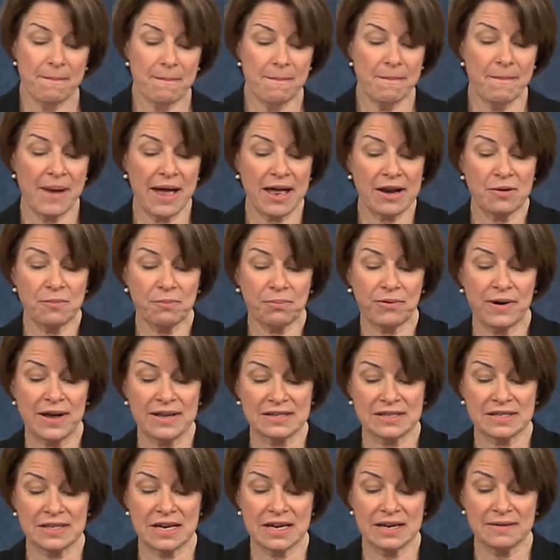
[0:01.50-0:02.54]
Madam
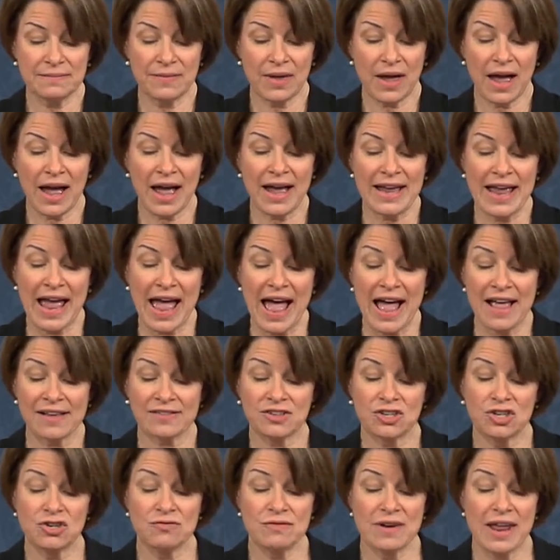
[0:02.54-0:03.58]
President, I
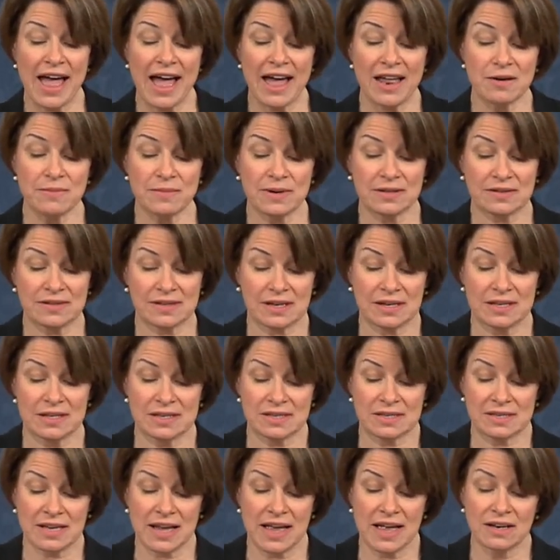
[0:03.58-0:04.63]
ask unanimous
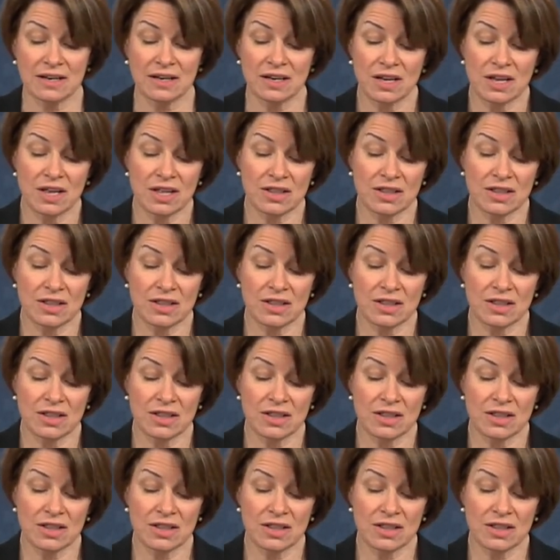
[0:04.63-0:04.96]
consent